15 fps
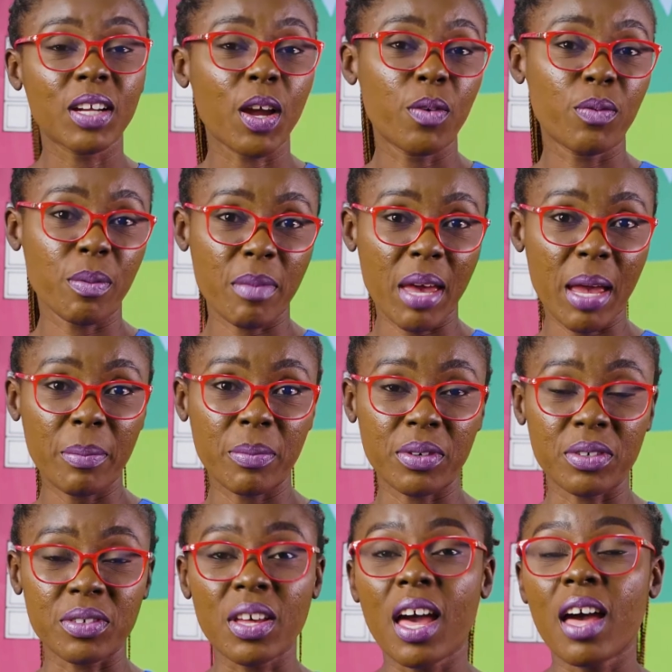
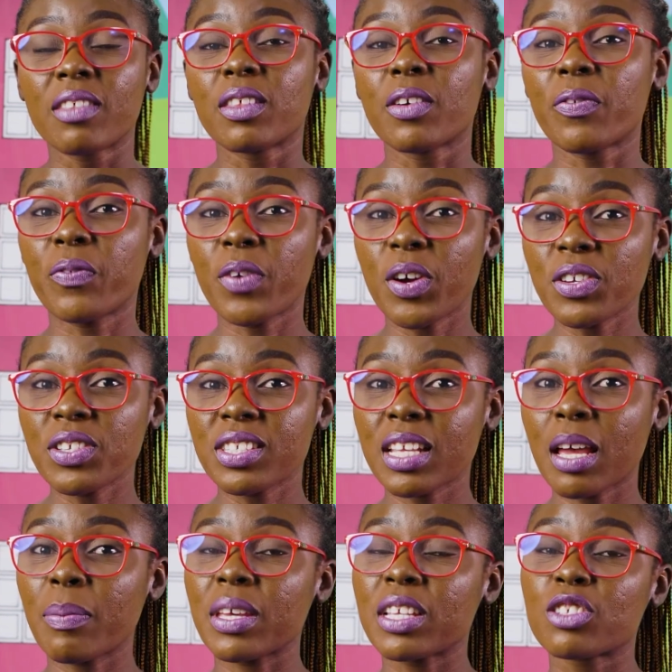Remember, the first
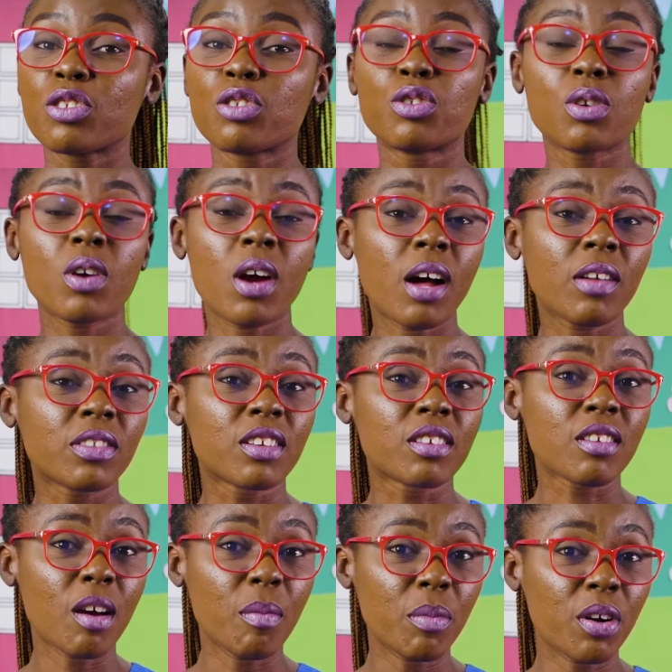step is to draw out the
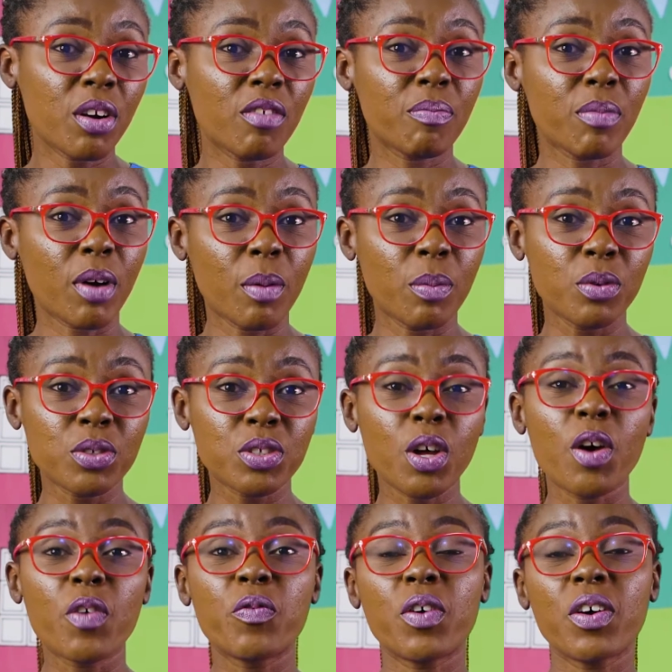number of bubbles
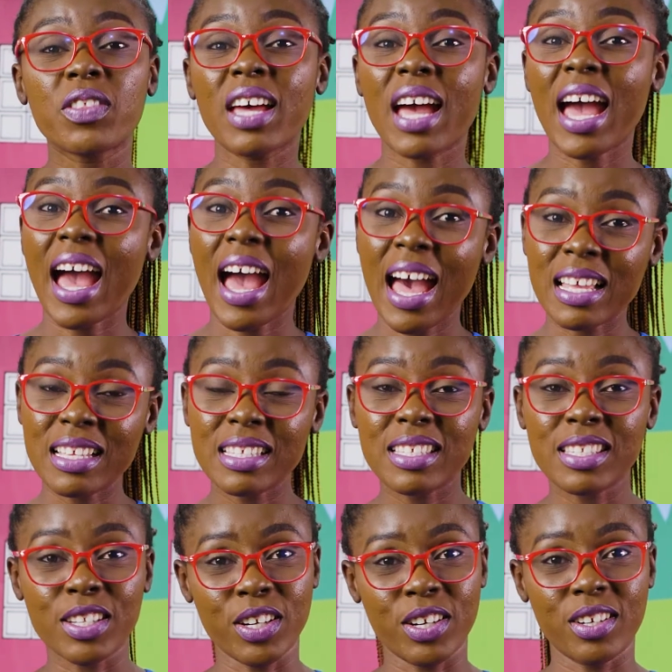for the
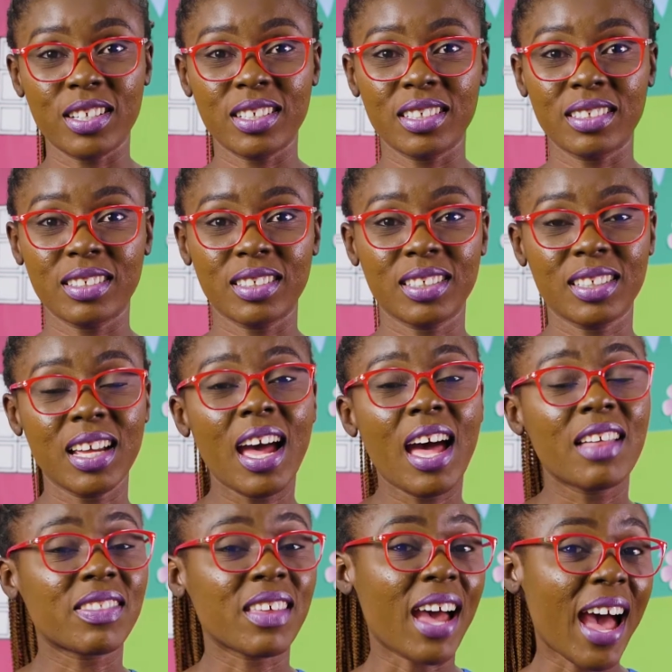answer.
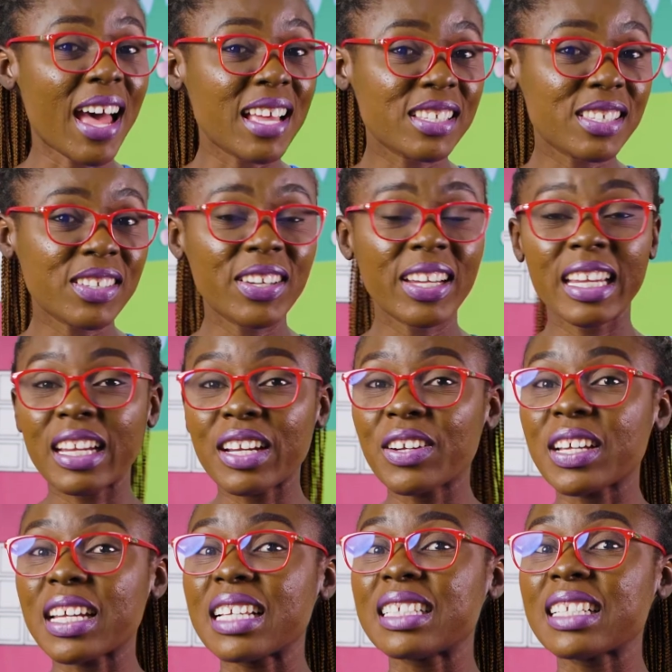The answer here
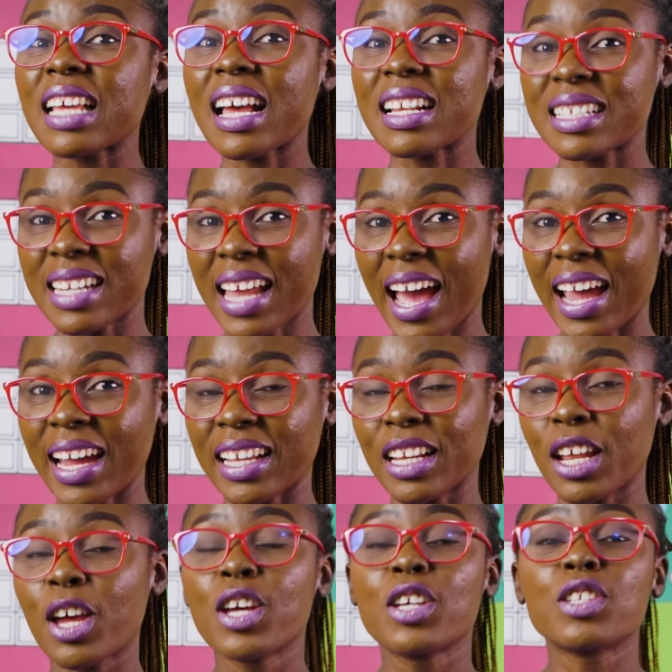is 9,
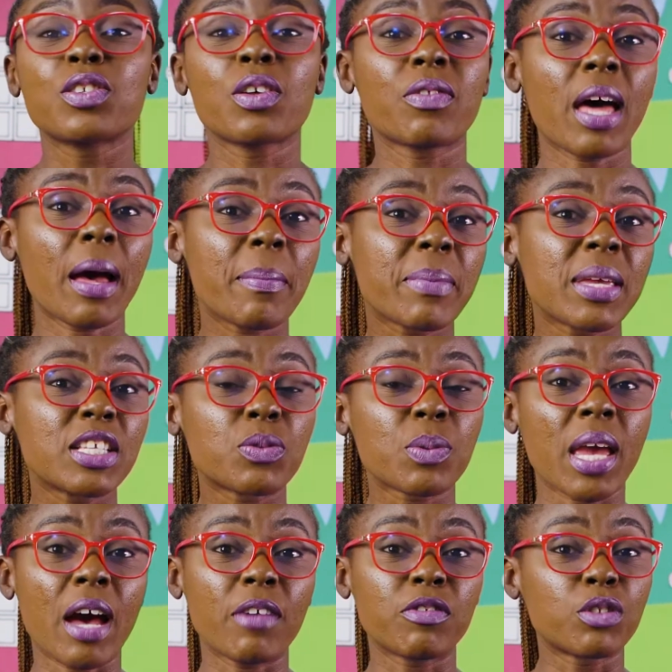so that means we
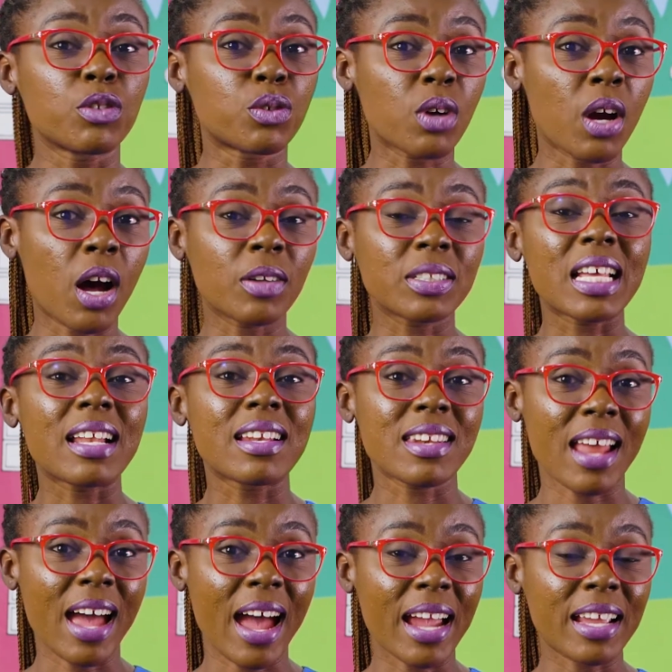have to draw out
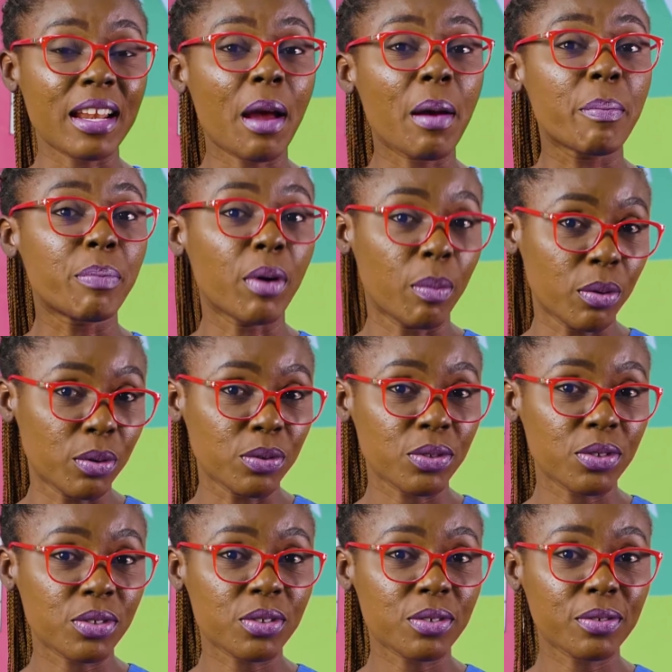9
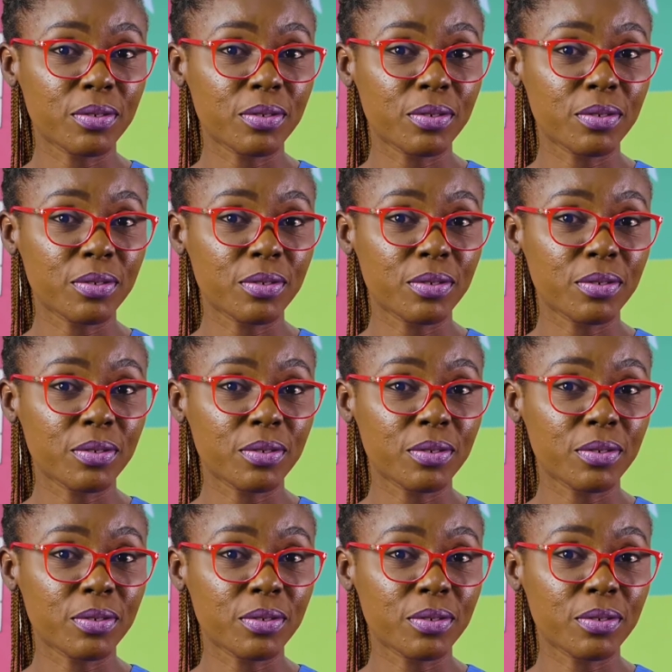bubbles.